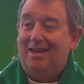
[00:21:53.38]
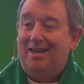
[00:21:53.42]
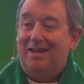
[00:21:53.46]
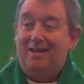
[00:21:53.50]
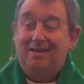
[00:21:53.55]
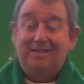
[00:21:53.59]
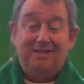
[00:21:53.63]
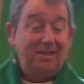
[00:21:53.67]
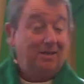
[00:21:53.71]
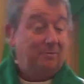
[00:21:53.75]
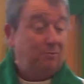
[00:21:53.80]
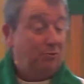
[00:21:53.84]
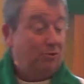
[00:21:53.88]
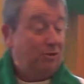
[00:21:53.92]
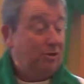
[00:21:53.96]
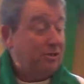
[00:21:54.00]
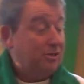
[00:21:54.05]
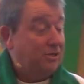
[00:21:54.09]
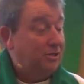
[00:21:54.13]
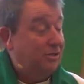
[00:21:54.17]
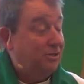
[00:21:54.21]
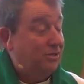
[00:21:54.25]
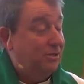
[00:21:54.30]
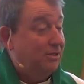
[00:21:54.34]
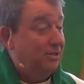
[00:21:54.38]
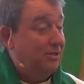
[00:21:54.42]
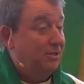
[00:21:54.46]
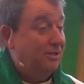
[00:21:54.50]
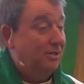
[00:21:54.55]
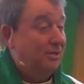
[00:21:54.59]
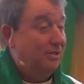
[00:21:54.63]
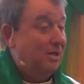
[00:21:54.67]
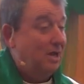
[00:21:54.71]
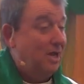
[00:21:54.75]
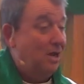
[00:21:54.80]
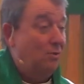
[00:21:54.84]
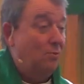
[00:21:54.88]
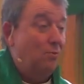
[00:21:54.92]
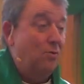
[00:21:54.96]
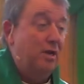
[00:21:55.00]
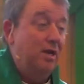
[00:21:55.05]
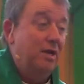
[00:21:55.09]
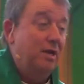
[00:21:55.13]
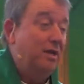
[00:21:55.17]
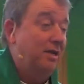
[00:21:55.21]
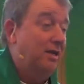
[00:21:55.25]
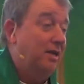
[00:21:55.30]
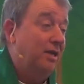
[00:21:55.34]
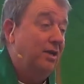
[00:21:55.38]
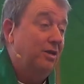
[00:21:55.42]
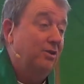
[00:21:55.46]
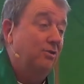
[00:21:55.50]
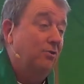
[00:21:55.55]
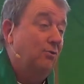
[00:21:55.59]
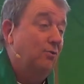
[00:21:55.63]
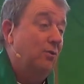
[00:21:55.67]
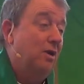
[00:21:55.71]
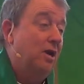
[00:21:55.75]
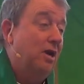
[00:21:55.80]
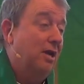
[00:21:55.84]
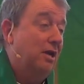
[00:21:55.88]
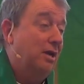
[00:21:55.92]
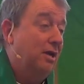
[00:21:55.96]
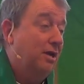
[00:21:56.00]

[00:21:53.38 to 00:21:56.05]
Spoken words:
He said, Brooks, I win either way.